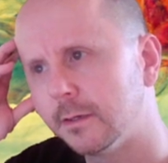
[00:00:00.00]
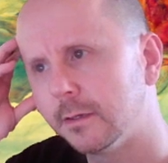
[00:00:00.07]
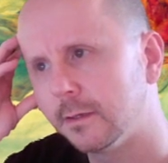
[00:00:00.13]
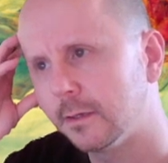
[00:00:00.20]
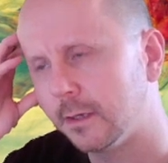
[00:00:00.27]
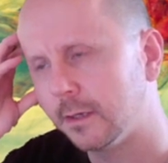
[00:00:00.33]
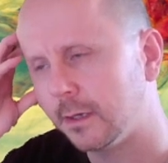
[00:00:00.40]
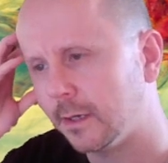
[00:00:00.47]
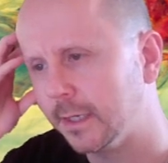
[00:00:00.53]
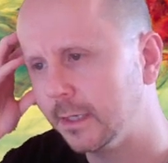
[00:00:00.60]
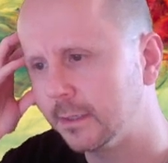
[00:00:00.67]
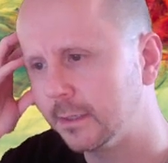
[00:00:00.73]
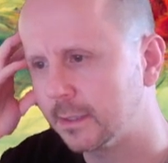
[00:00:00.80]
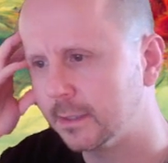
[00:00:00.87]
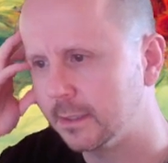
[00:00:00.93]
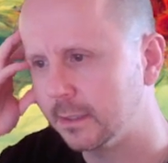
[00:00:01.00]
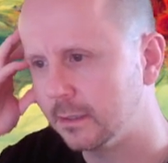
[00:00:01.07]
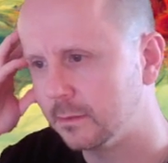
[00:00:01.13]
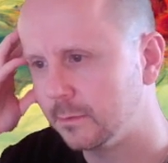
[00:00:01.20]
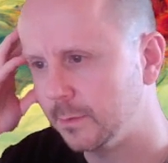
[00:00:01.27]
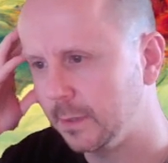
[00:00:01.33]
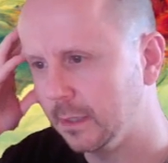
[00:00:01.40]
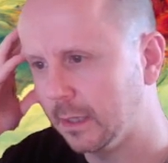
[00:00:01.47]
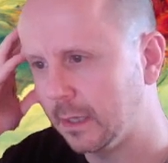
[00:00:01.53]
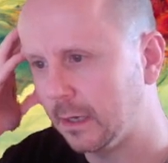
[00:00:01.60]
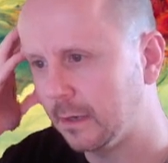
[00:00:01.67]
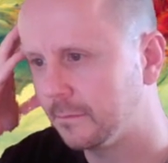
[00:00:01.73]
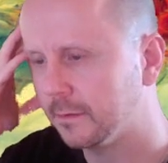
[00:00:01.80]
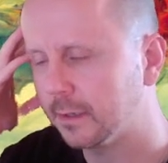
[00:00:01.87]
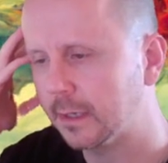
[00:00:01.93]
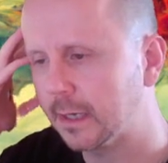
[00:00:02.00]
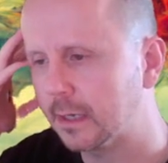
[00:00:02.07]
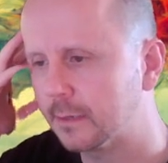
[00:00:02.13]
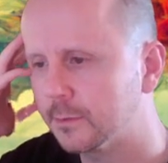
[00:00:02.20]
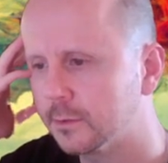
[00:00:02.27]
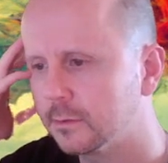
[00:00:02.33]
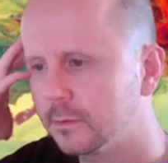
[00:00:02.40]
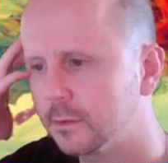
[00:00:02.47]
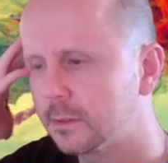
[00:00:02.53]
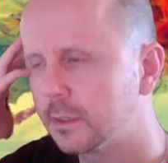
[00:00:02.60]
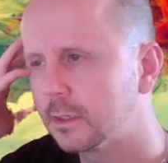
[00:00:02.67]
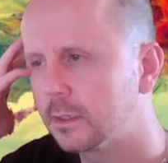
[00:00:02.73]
a hyena is considered to be laughing animals.